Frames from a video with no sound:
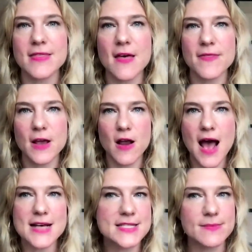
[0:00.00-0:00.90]
that there
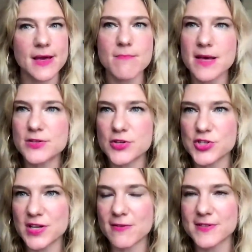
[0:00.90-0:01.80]
has to be a mental
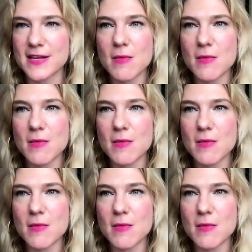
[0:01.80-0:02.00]
shift